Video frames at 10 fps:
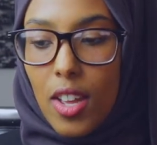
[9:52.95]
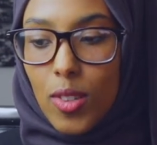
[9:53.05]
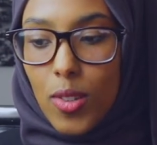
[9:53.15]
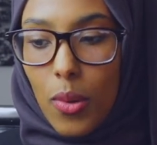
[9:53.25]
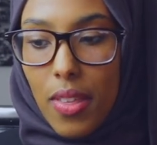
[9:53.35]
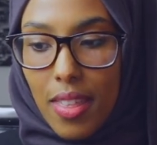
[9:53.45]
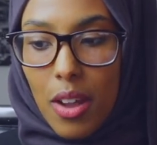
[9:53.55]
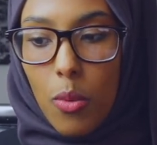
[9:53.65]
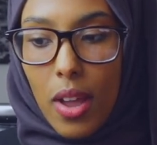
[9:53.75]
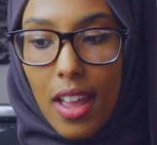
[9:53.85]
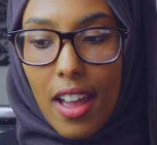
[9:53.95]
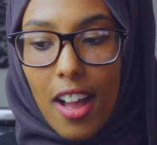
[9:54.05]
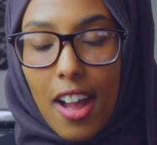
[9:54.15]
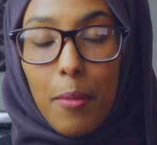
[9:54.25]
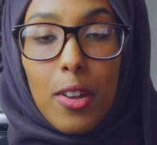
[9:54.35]
So in that way,
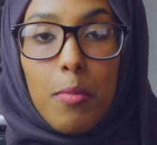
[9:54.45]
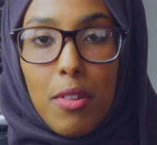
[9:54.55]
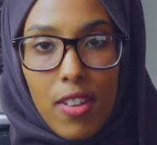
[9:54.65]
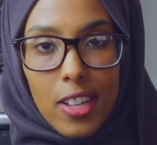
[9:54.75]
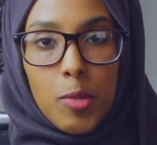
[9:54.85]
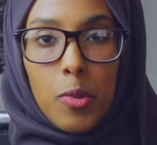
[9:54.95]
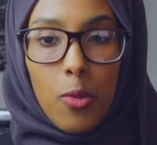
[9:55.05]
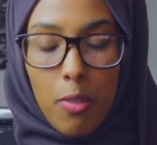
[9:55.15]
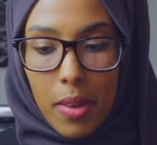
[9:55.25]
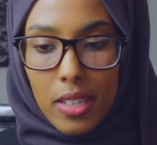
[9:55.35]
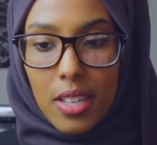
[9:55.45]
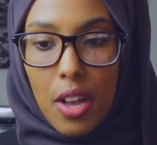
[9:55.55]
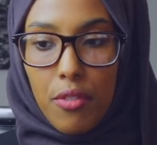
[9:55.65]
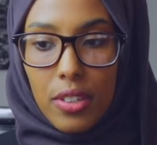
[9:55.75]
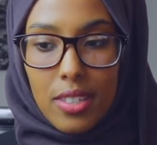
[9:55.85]
I'm going to be flexible with
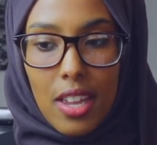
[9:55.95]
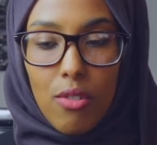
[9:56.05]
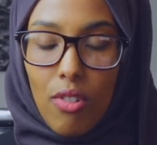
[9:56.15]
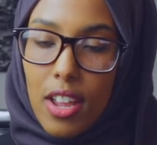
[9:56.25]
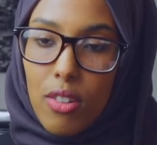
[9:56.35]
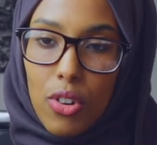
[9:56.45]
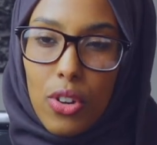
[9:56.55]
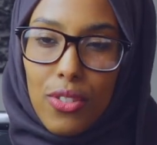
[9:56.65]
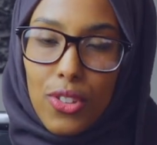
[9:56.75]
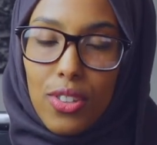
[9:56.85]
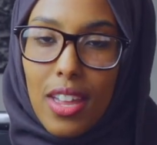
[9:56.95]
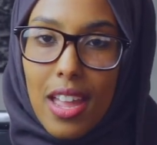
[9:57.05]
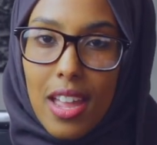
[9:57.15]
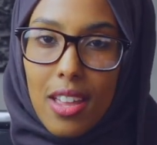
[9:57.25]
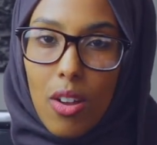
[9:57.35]
myself and say, right, Rhoda,
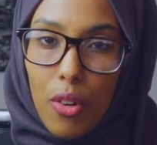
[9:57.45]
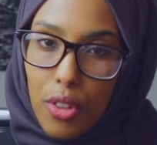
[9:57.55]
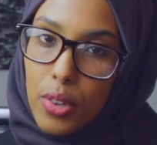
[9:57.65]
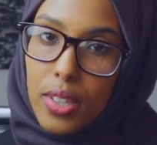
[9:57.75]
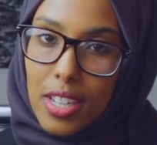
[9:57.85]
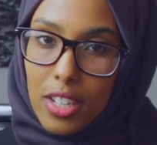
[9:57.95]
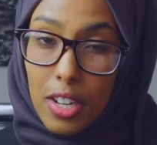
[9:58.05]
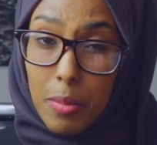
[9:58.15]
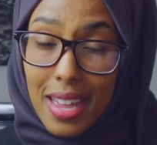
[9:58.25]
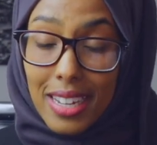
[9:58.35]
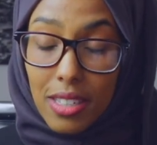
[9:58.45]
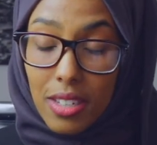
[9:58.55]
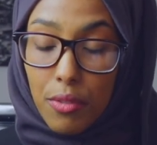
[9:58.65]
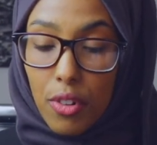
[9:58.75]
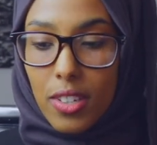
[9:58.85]
today, although you said you're going to be
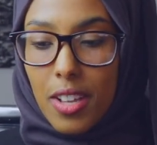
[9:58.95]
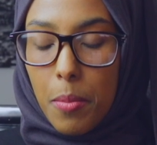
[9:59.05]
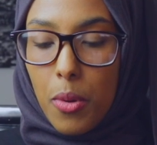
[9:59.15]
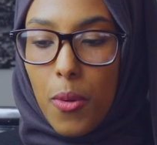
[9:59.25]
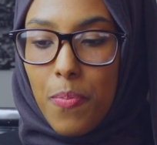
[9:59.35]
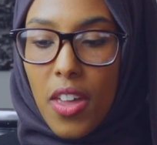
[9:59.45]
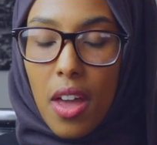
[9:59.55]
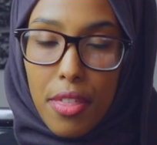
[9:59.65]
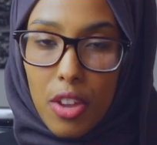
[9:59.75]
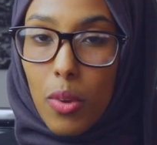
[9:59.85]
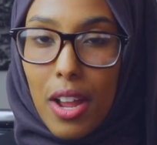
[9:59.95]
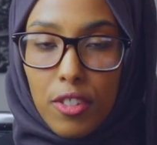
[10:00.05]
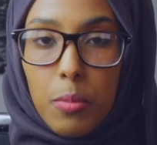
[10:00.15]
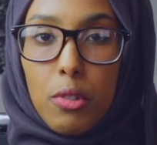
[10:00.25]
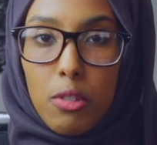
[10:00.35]
editing, for example, I think we'll have
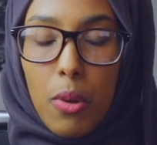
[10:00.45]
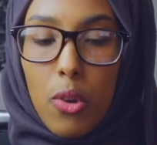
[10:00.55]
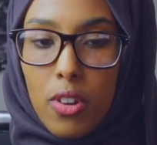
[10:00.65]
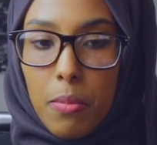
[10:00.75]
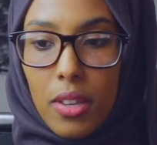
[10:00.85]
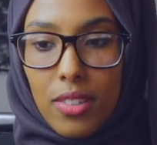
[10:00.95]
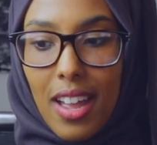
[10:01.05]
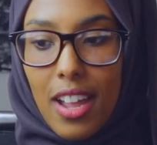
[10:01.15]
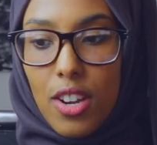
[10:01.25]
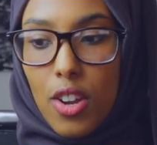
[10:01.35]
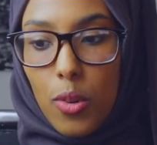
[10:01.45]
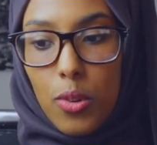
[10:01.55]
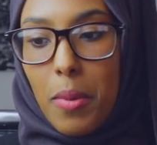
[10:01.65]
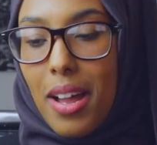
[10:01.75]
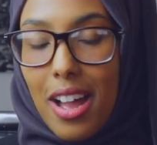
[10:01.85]
to postpone it because I know
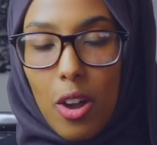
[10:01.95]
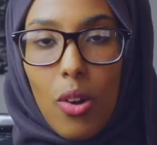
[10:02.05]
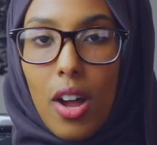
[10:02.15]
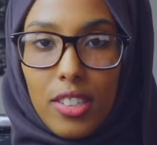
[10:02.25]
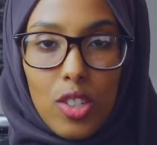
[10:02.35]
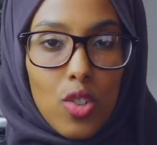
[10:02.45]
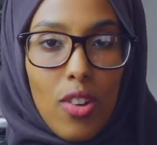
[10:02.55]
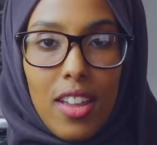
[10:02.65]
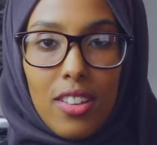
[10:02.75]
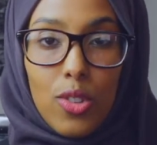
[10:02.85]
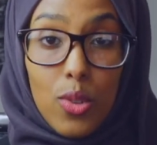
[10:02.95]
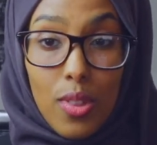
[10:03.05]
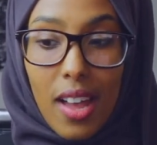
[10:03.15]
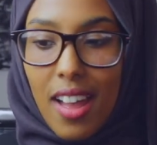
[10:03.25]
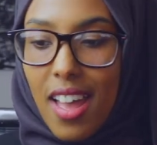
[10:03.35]
no matter how hard I try and do
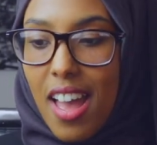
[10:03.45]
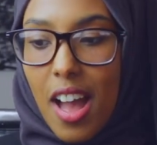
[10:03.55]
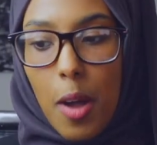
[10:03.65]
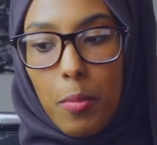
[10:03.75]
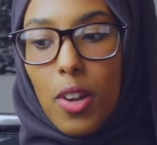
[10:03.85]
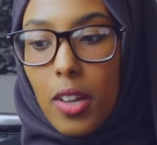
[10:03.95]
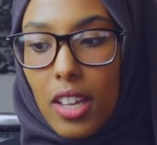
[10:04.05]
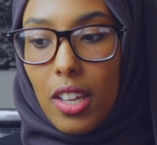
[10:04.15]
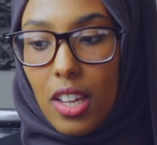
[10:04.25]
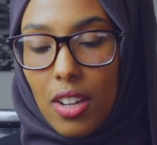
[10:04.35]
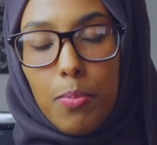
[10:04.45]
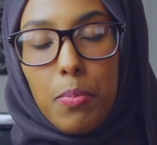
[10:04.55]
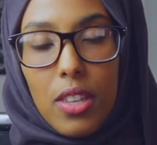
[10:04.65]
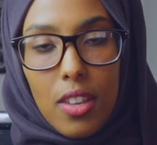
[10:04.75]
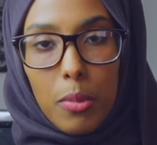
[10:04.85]
that, I'm not gonna
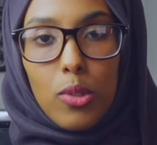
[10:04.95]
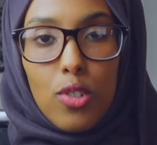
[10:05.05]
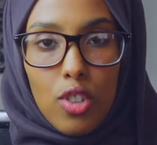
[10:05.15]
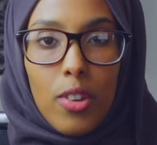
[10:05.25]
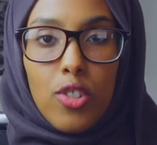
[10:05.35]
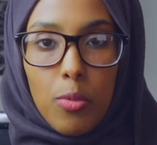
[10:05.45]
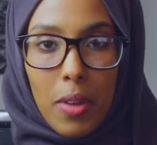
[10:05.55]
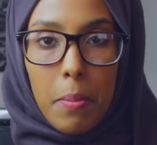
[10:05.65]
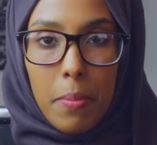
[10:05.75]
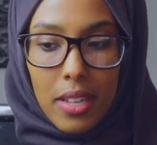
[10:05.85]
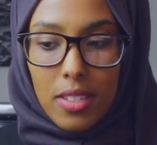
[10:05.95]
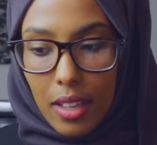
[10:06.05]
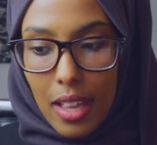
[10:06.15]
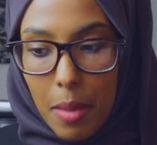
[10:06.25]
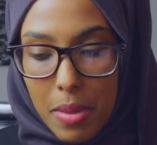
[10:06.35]
be able to do it to my best
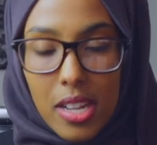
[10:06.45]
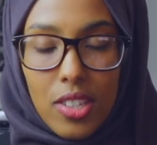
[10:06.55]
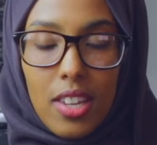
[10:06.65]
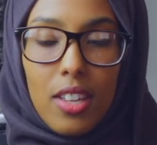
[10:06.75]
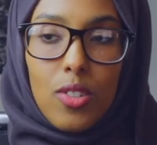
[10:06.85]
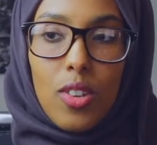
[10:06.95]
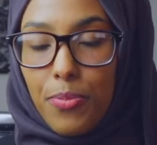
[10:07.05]
ability.